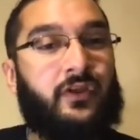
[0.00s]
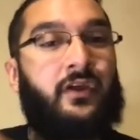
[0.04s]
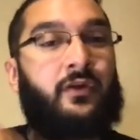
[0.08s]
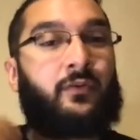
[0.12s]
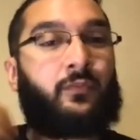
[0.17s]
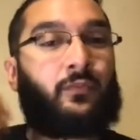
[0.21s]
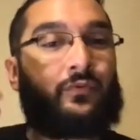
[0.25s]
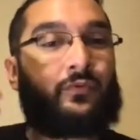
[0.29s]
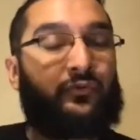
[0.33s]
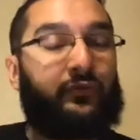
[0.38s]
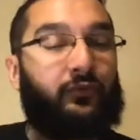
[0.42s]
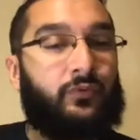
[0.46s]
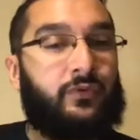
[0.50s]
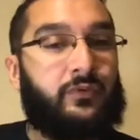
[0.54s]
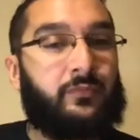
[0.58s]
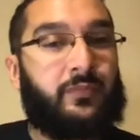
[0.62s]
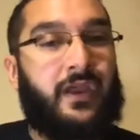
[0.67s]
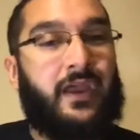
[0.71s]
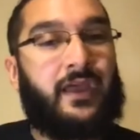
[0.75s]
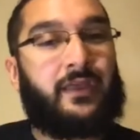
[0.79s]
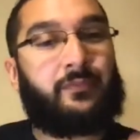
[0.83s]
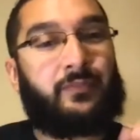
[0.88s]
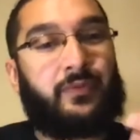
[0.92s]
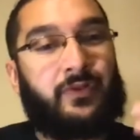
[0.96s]
we're doing
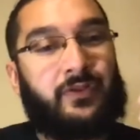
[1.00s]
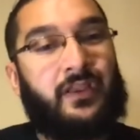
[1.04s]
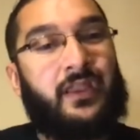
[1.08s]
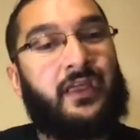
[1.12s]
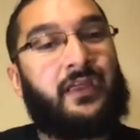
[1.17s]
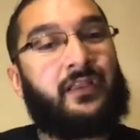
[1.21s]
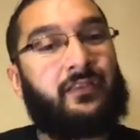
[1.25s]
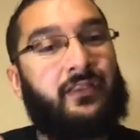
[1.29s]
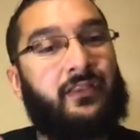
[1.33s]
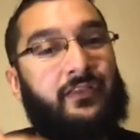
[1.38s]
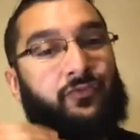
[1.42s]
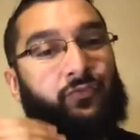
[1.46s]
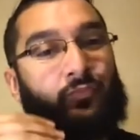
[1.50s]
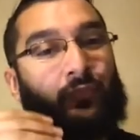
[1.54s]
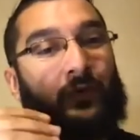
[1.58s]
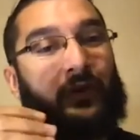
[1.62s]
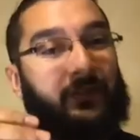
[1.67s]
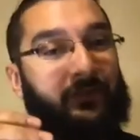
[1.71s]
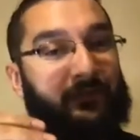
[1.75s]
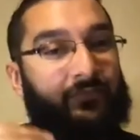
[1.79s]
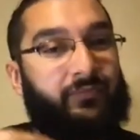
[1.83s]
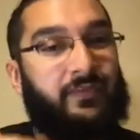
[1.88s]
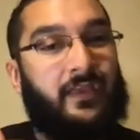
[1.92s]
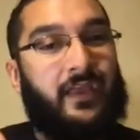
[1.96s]
bad, but let's
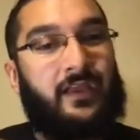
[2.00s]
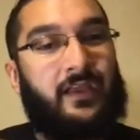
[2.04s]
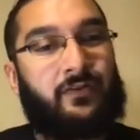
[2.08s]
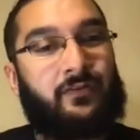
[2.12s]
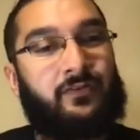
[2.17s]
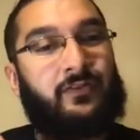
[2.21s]
reconcile.